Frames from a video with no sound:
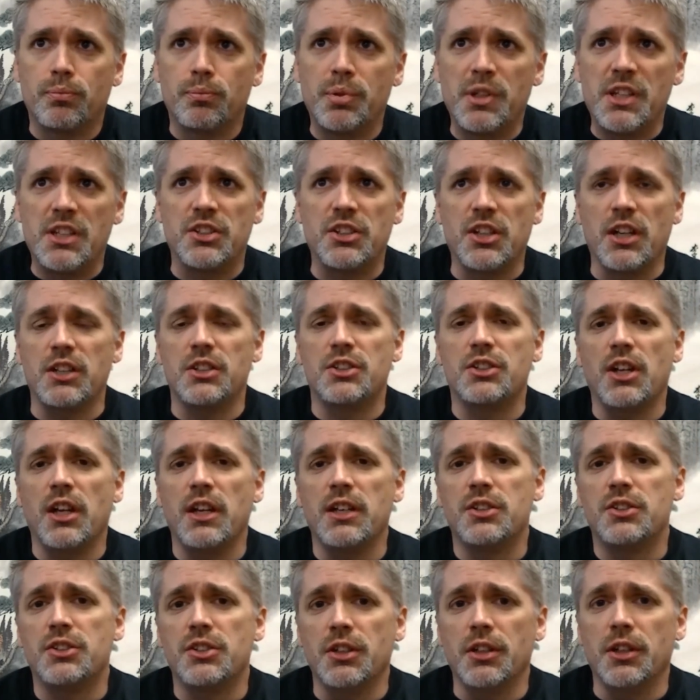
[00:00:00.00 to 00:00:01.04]

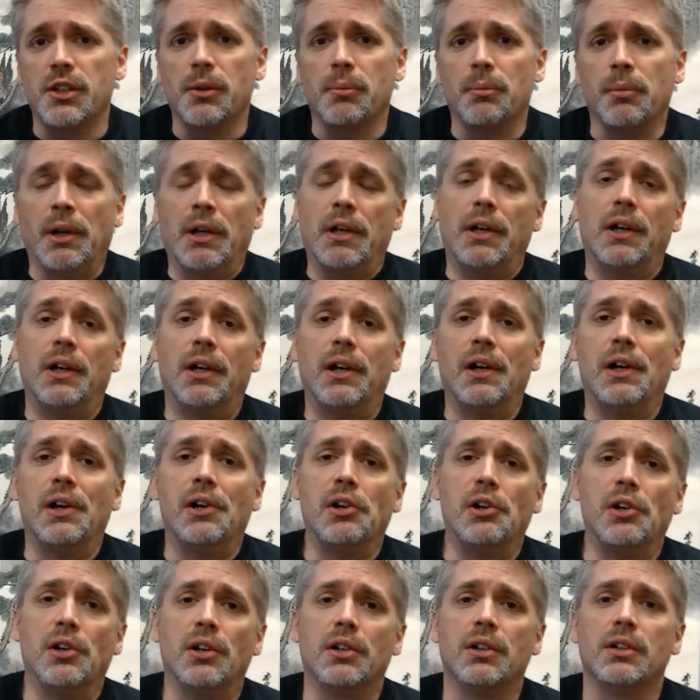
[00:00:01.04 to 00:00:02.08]
BJJ gym,
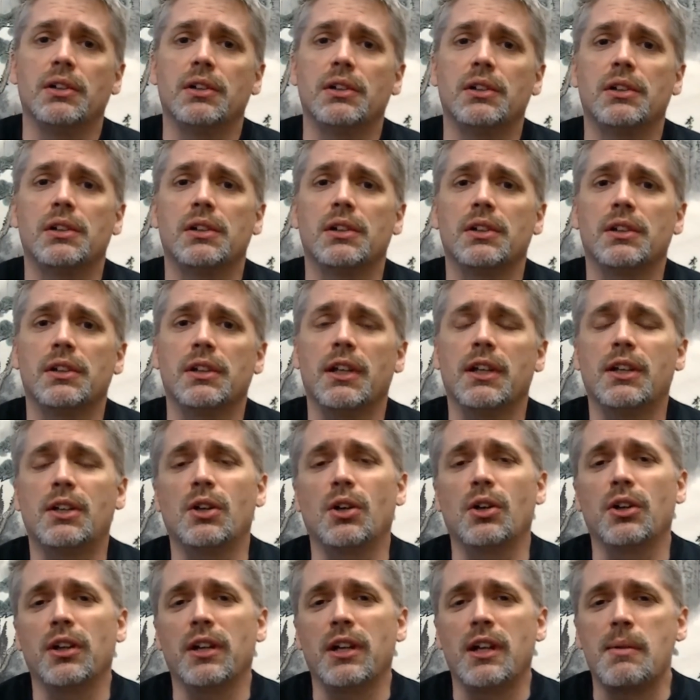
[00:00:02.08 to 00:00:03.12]
they
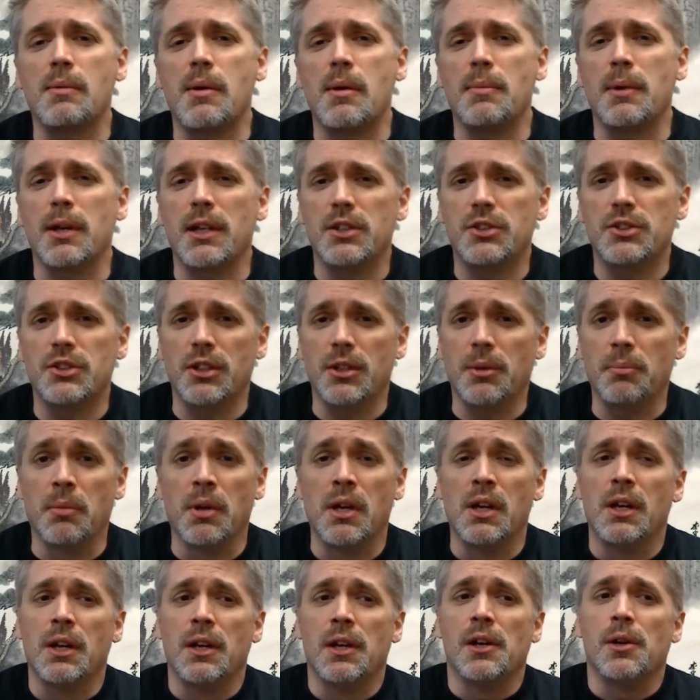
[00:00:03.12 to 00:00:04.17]
call it an MMA gym,
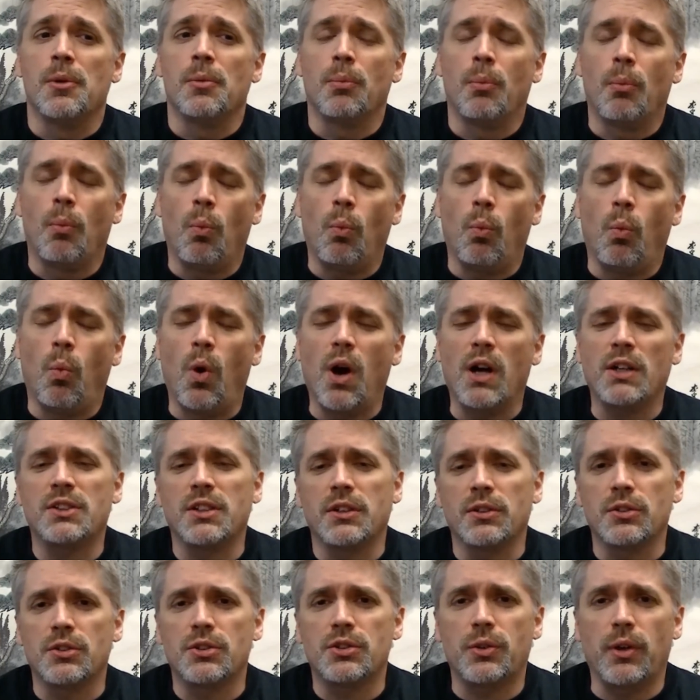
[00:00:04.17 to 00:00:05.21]

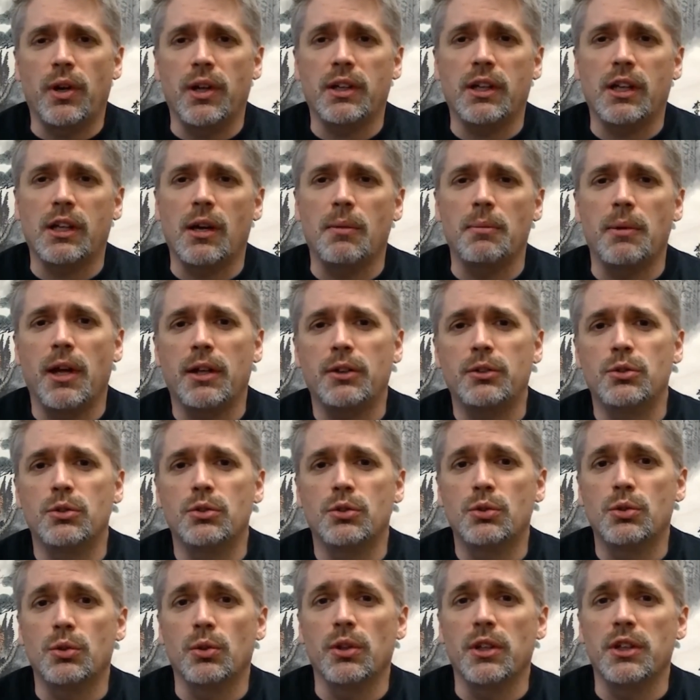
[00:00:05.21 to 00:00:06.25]
watching their striking. I'm not too
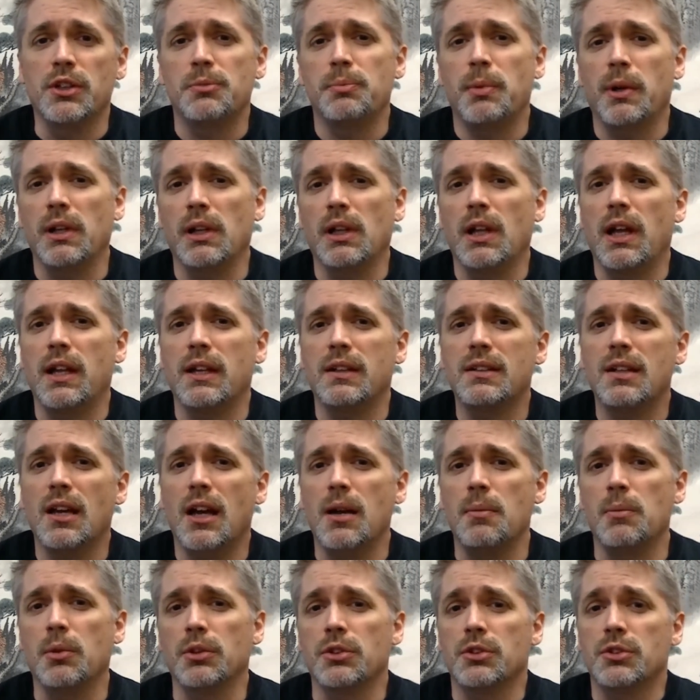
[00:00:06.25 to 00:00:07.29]
sure they spend a lot of
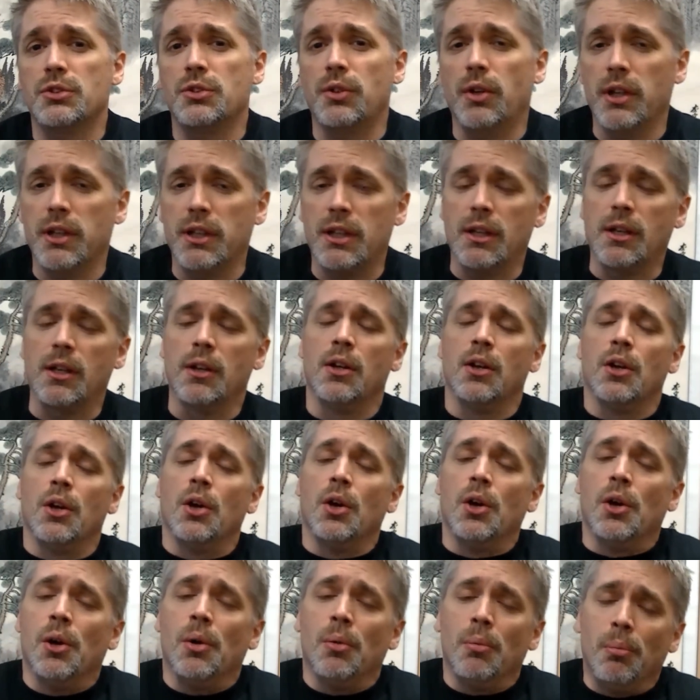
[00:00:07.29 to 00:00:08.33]
time on the striking,
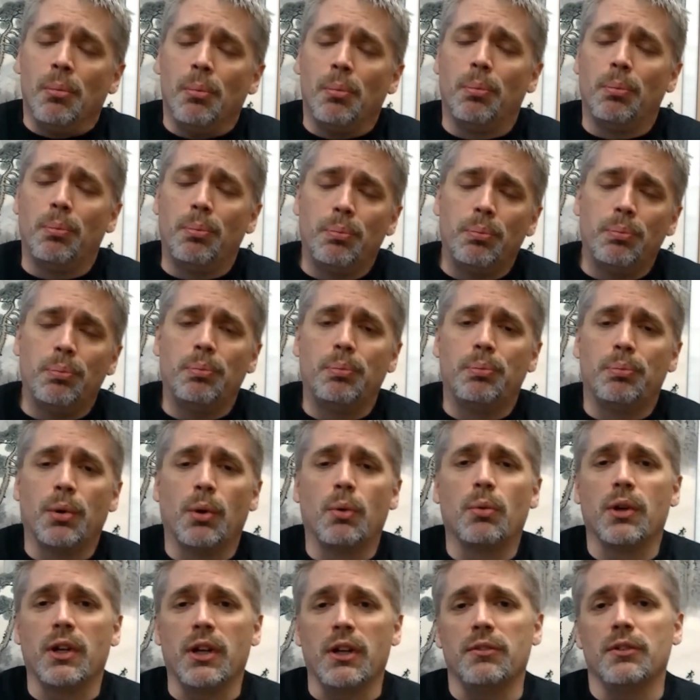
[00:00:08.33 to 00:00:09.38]

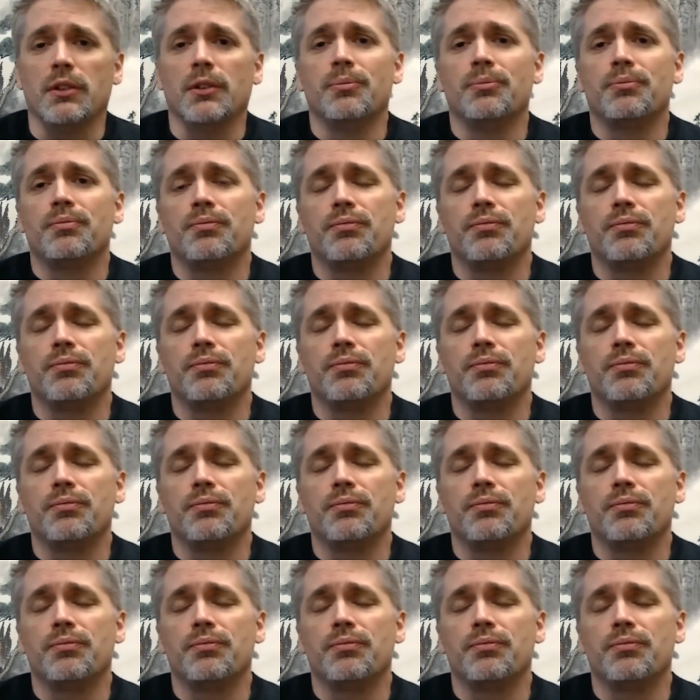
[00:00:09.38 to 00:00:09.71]
but whatever.